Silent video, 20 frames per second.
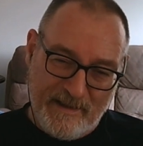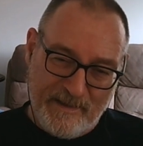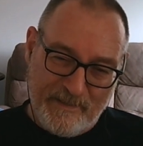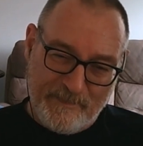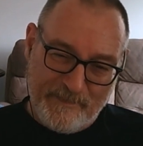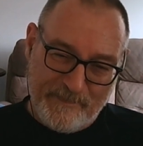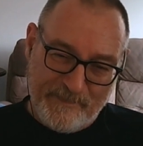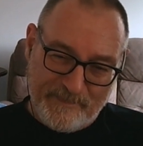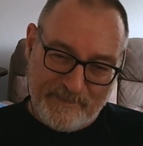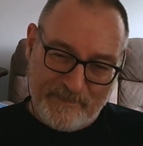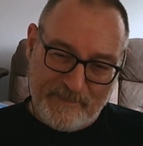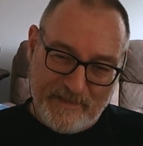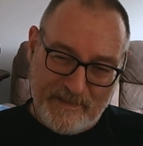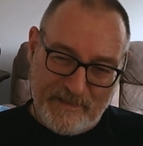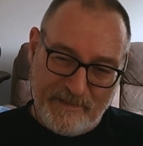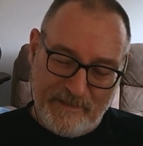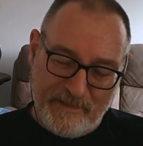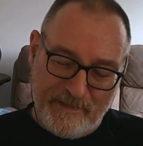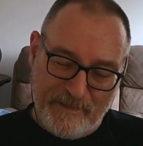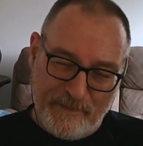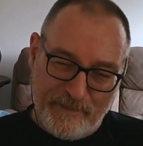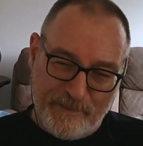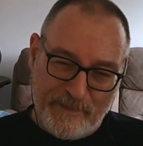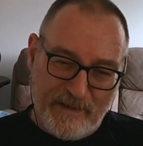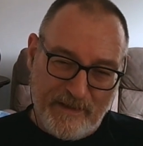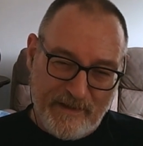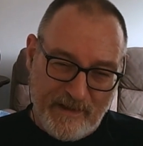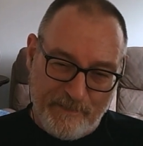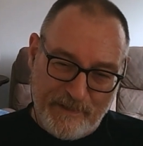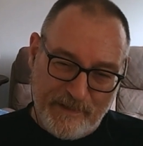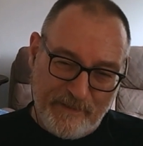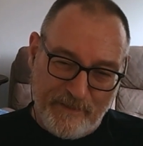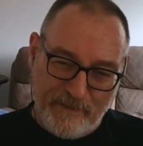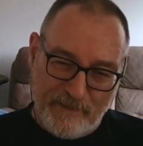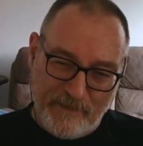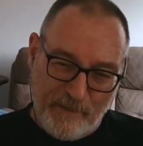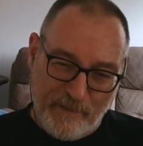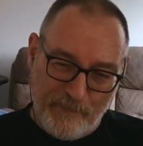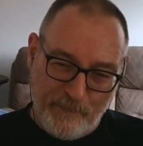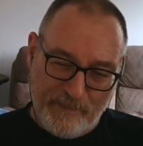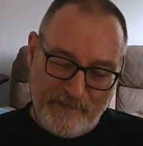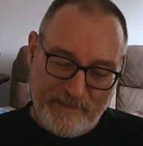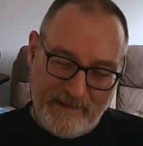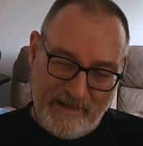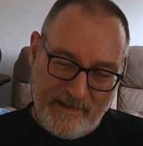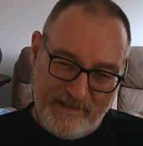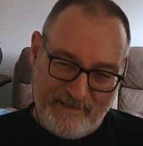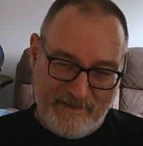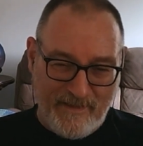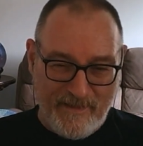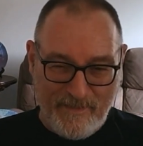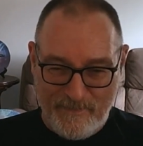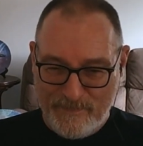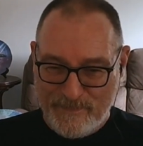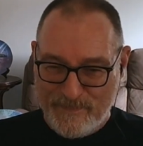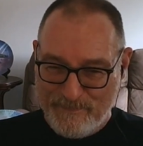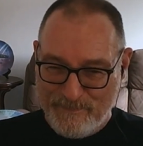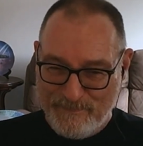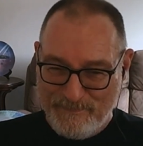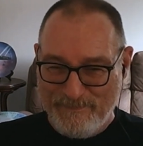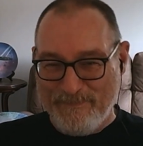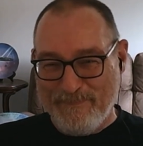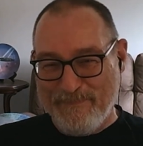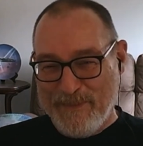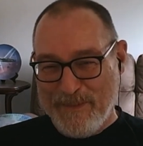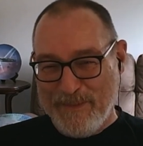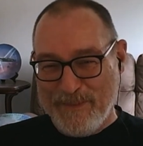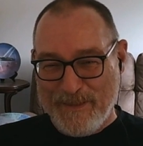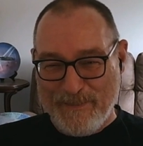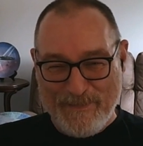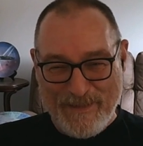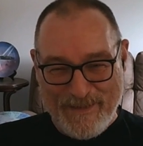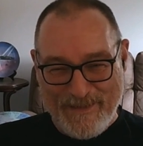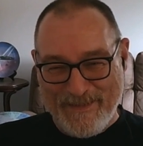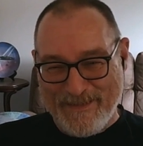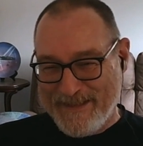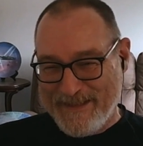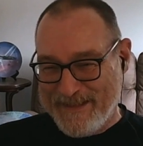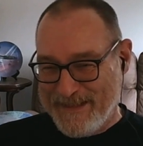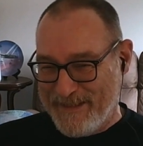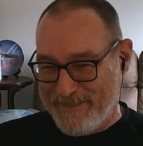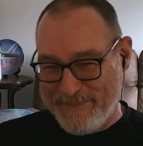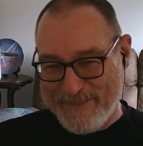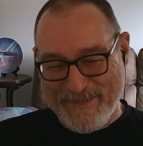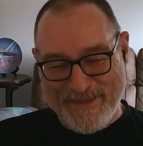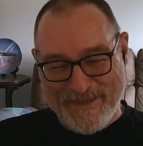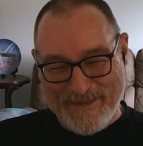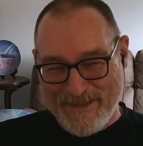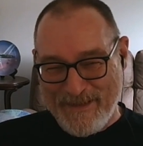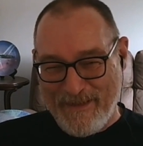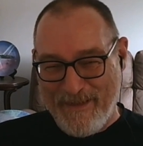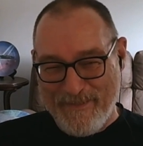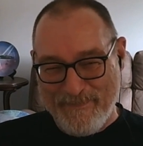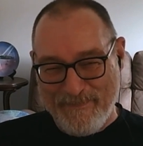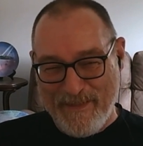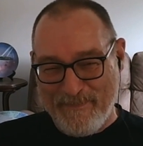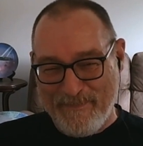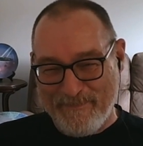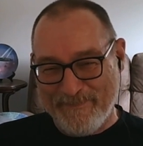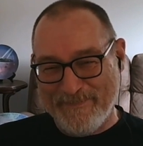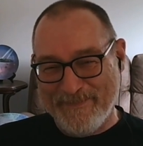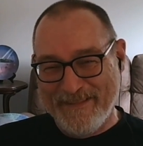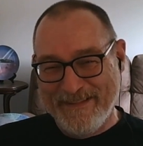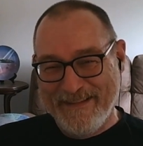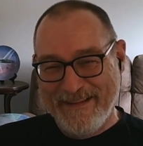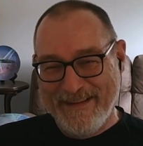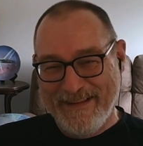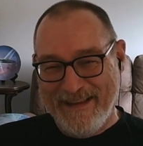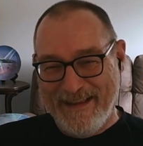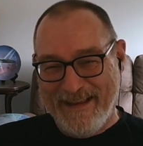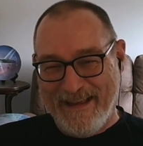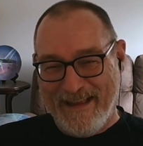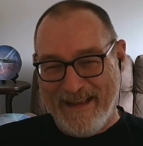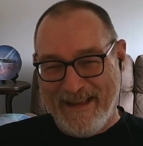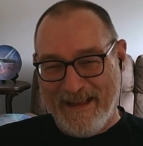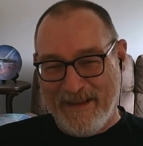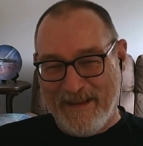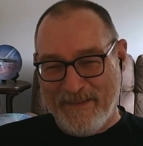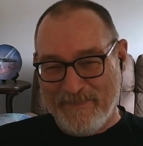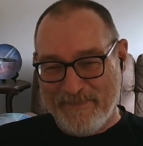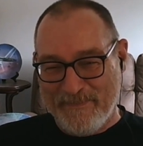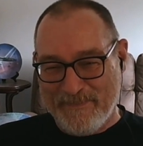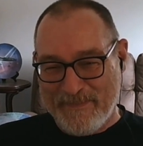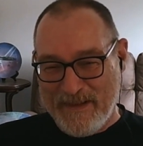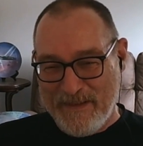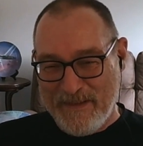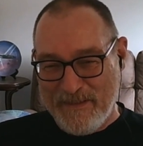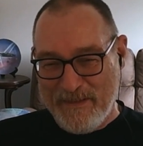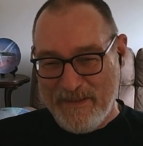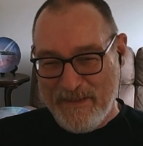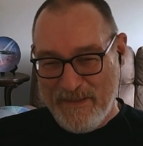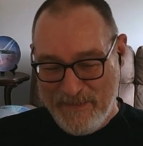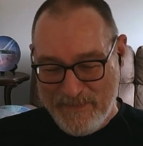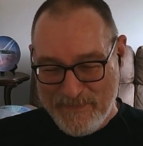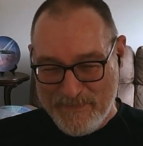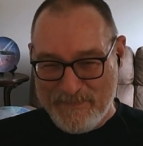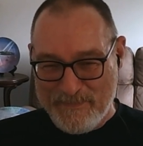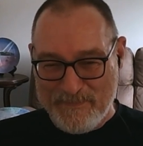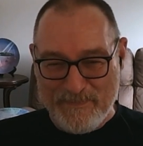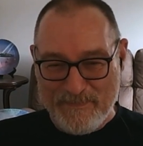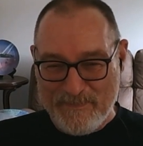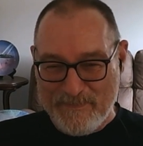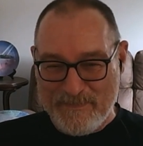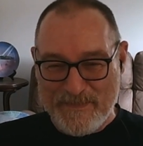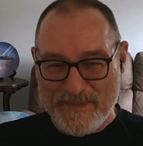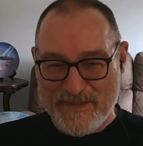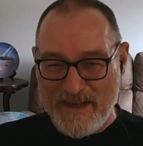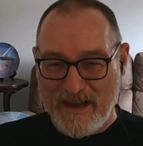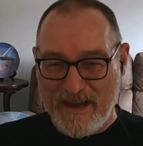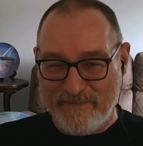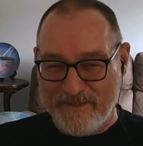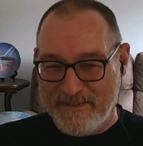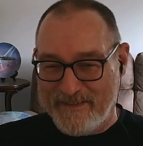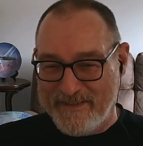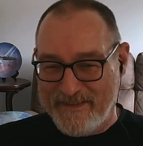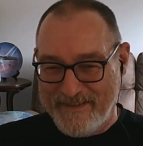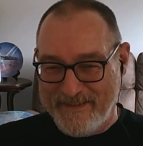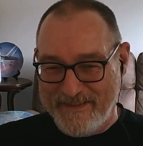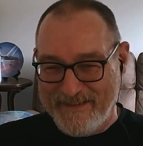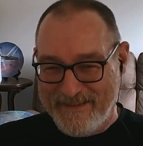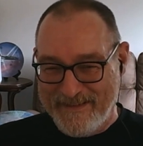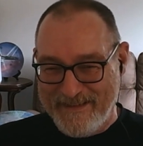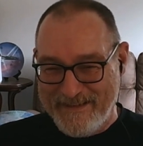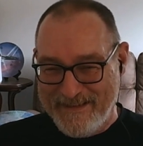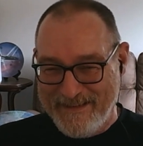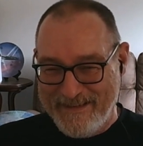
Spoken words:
who got up and got on with it, and I was more the person that was just like Mum, who suffered.